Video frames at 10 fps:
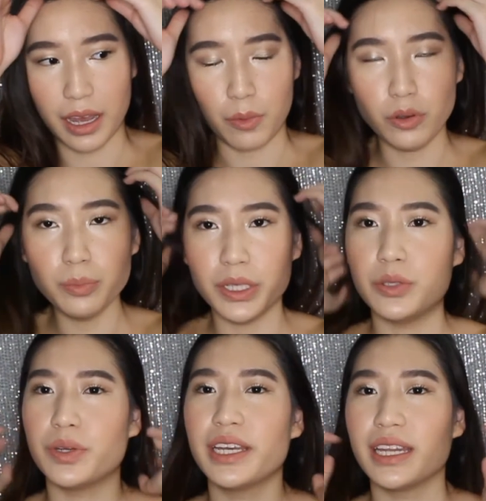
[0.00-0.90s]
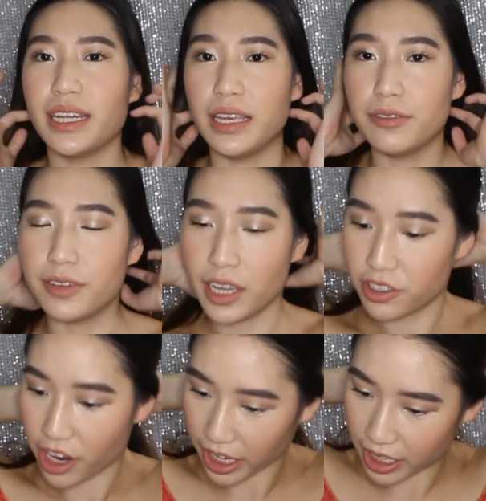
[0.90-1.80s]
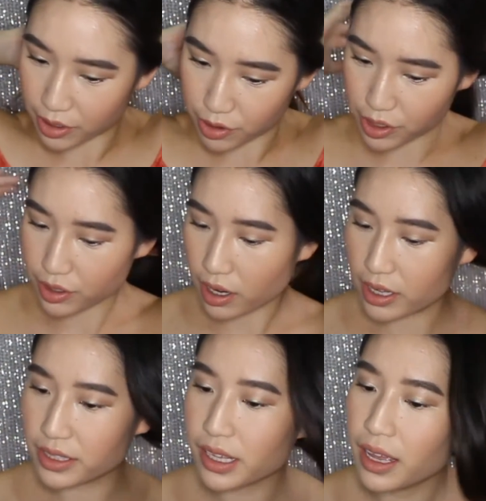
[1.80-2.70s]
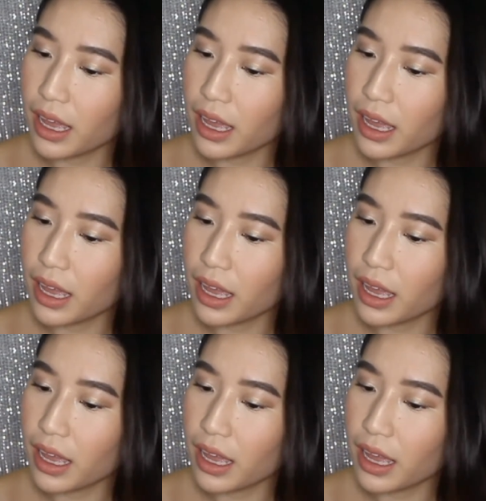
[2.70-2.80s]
I won't be doing an evening check-in just cause